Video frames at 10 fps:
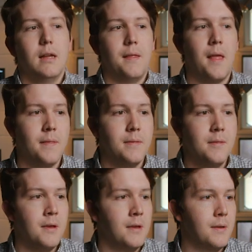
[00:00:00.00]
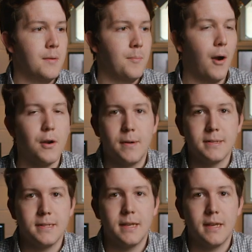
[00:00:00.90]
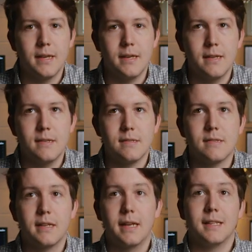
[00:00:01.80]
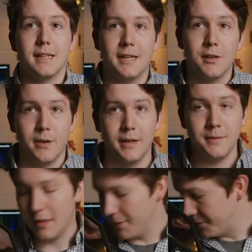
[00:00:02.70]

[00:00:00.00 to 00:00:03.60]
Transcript: And then part of renting is getting the gear in